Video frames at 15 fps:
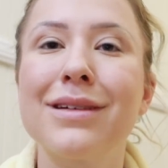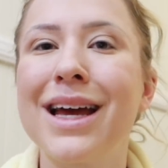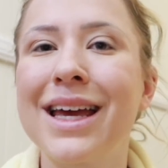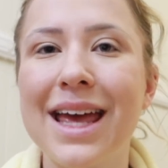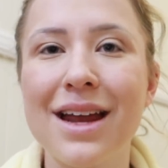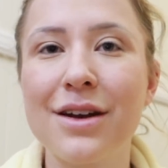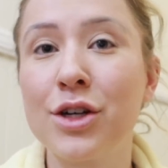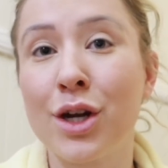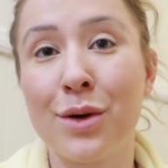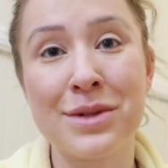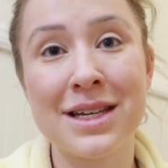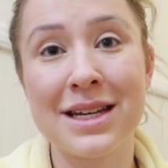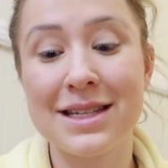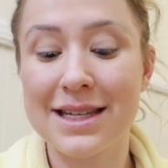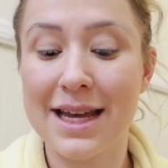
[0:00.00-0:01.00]
Again, no
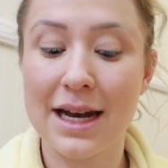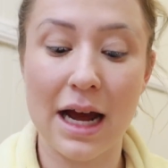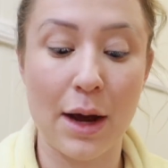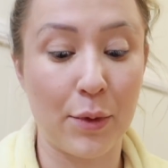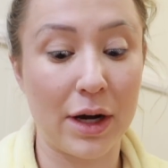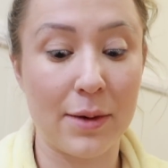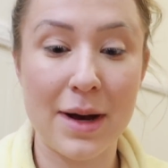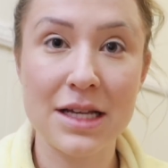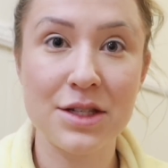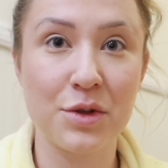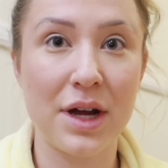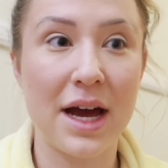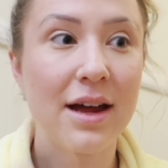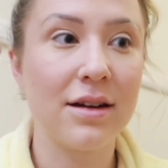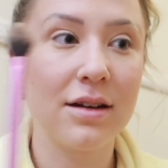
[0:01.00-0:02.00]
one's gonna see it. I'm wearing a mask all
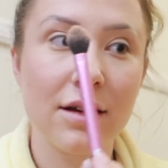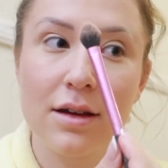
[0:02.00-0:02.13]
night.